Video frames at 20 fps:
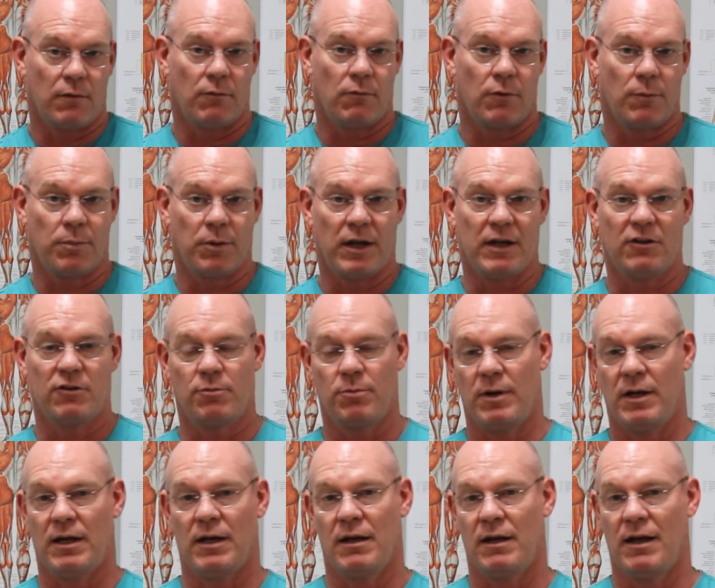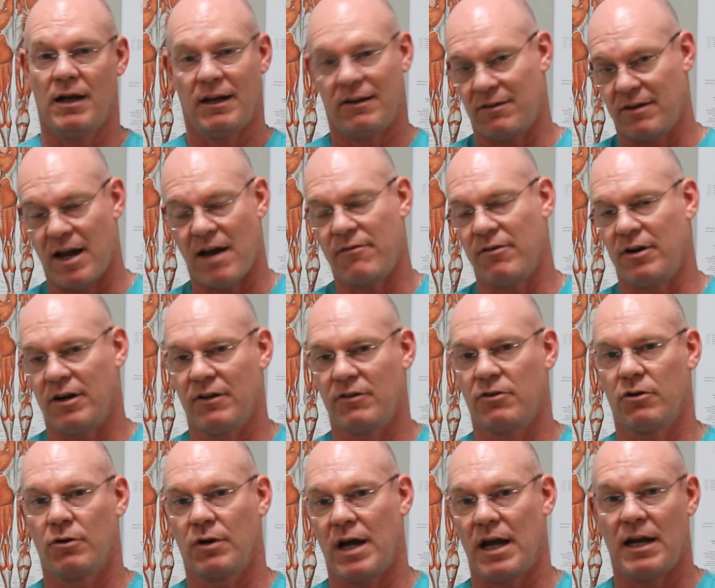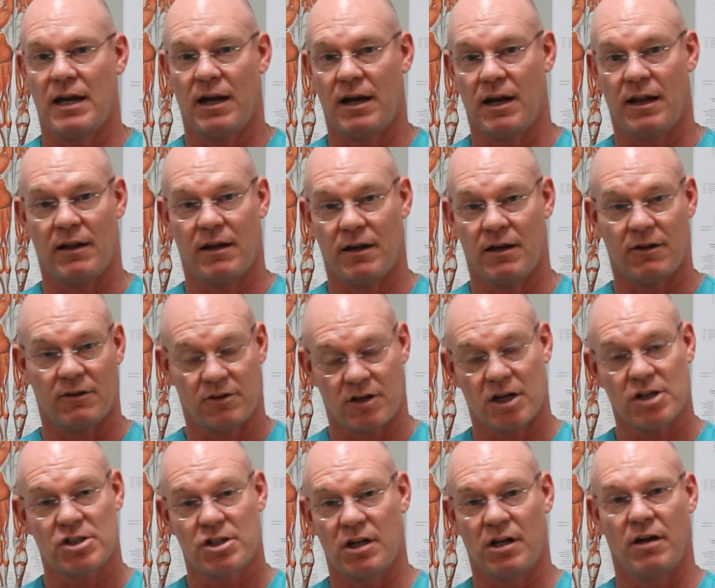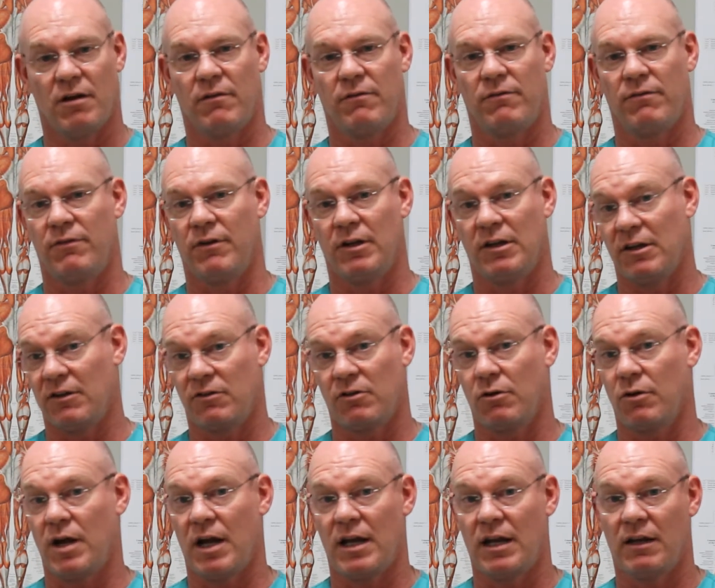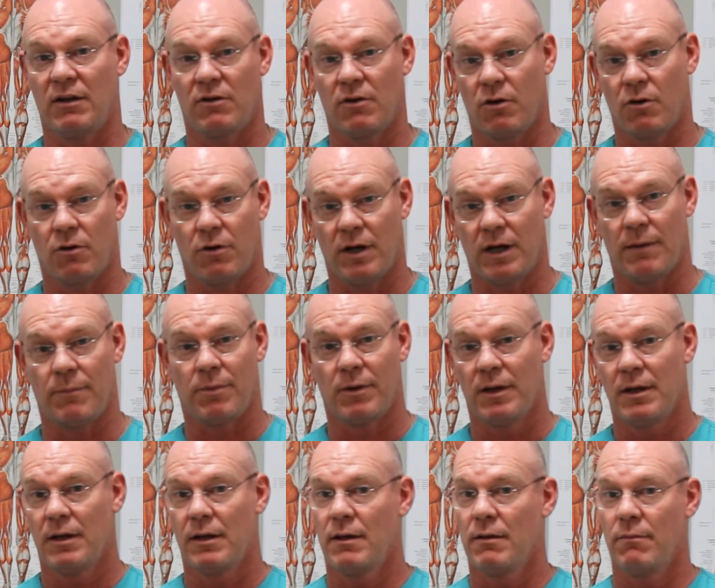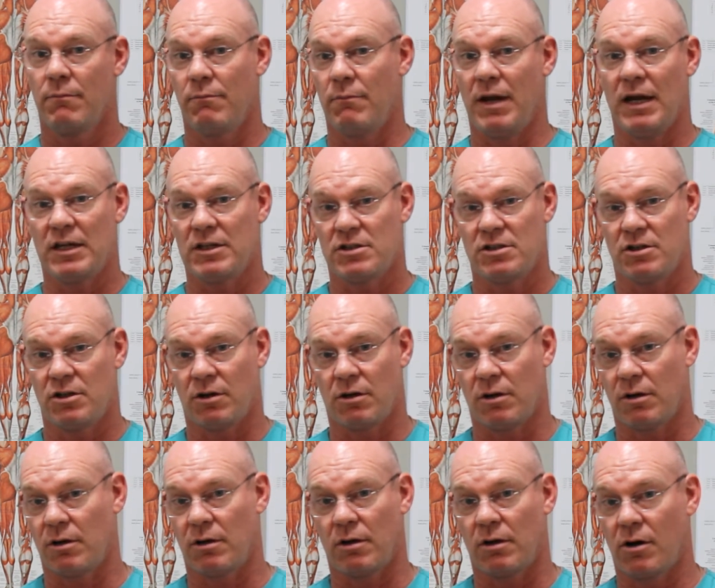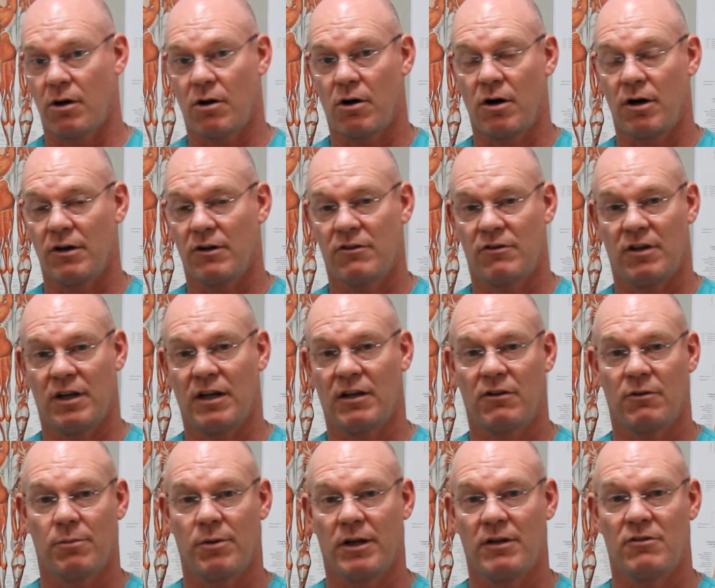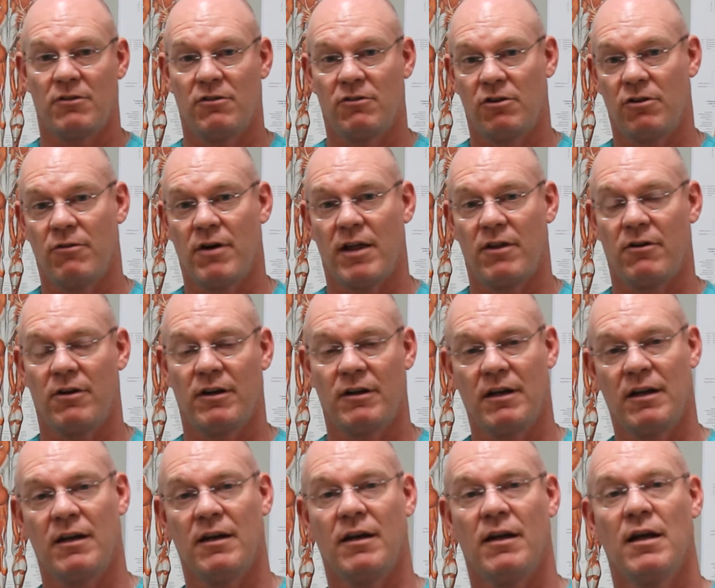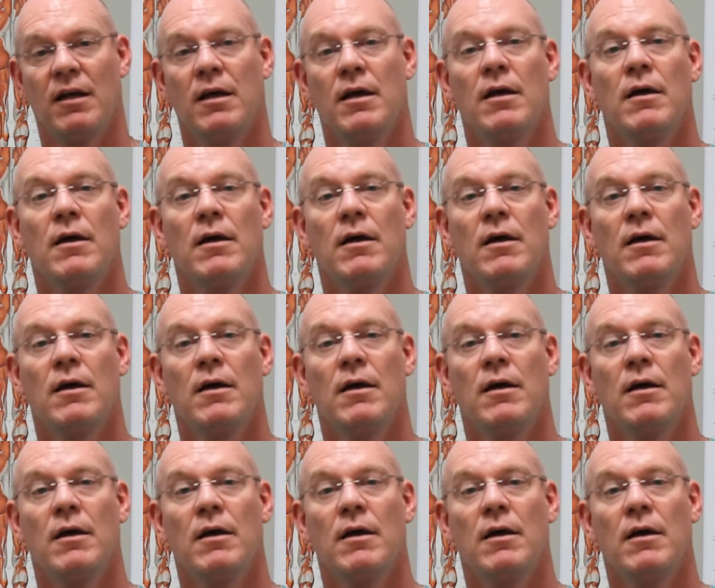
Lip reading: replacement and it's never dislocated, and the discussion of the dislocating total hip makes your heart sink to places you'd rather it didn't.